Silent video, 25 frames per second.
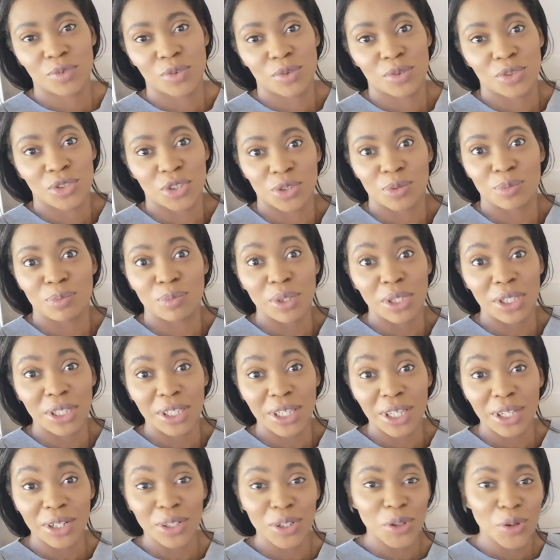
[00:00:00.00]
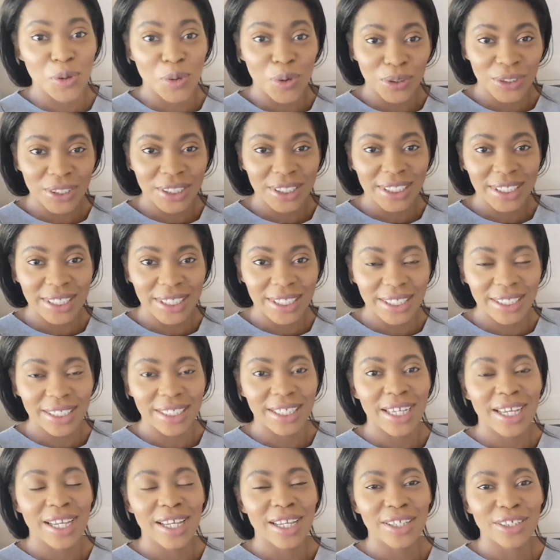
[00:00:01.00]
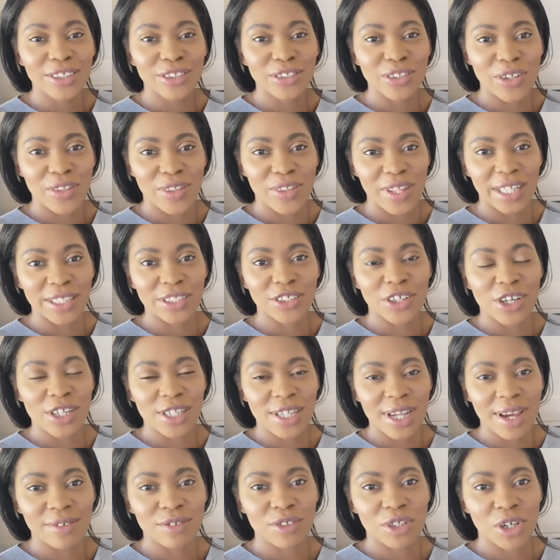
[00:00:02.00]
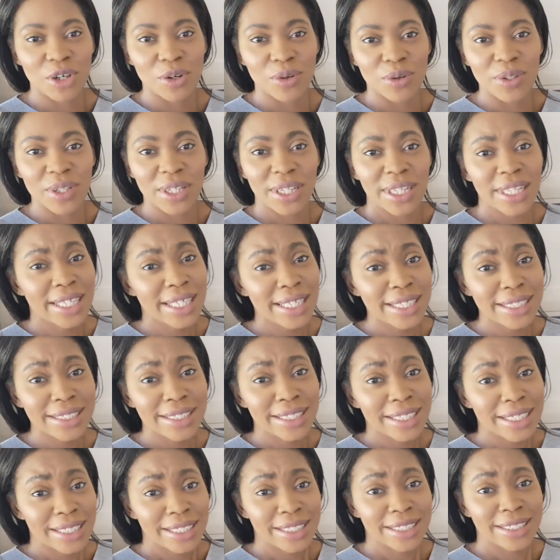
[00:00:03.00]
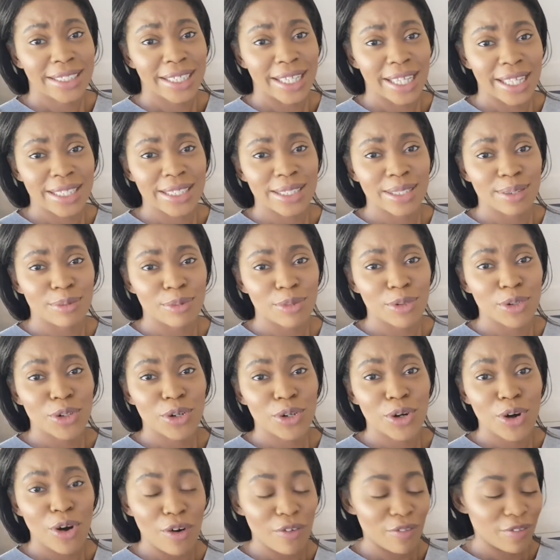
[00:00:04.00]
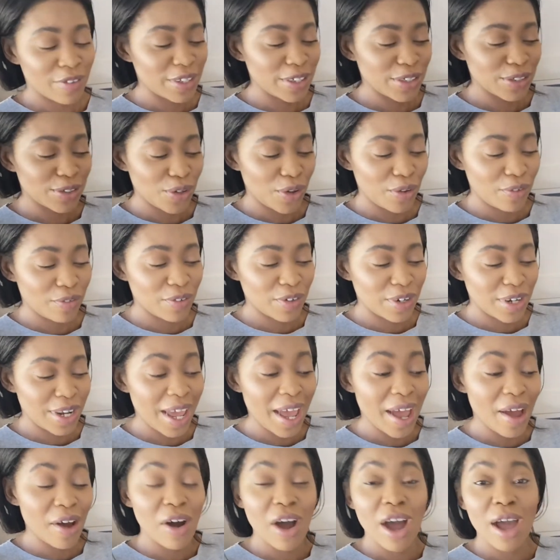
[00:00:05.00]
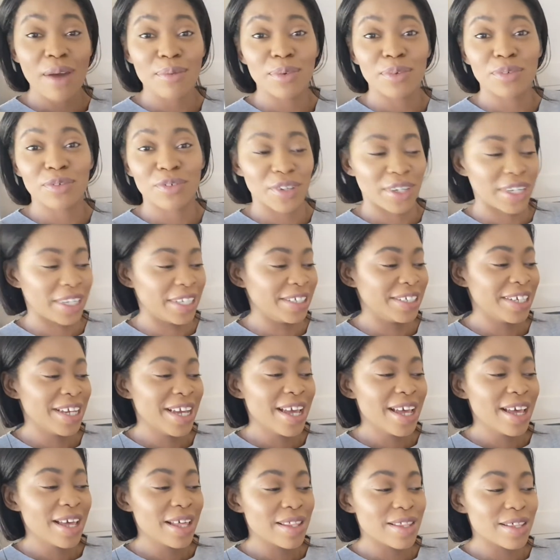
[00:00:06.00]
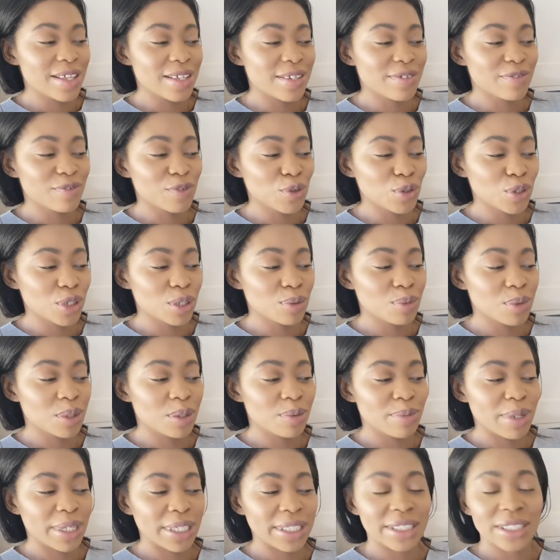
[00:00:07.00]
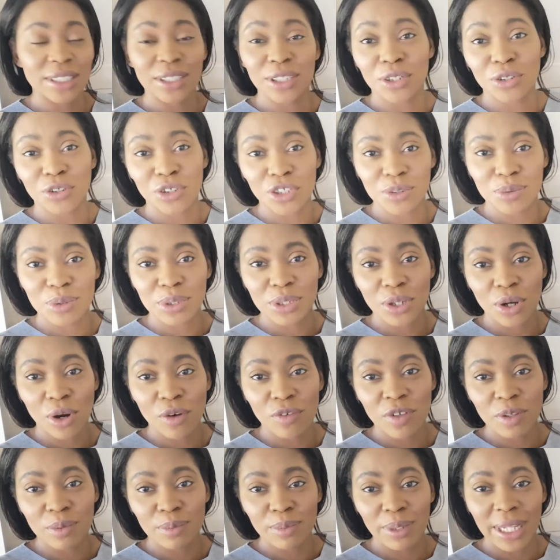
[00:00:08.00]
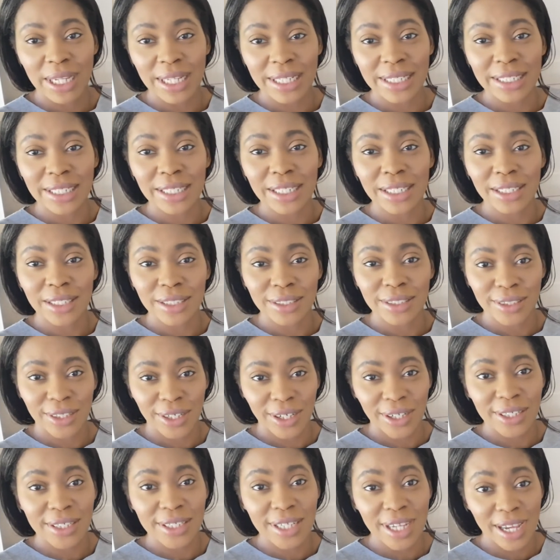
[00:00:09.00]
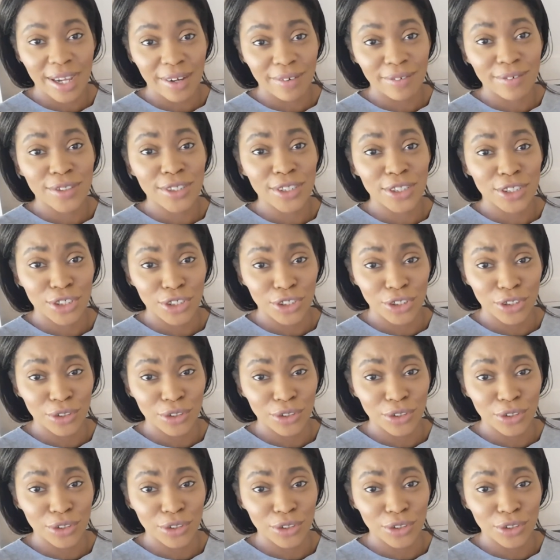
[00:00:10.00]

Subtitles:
just being in quarantine, so that's going to to go on the list, is to get some more coffee. So for now, I'm afraid this Fortnum & Mason Christmas coffee blend is going to have to do.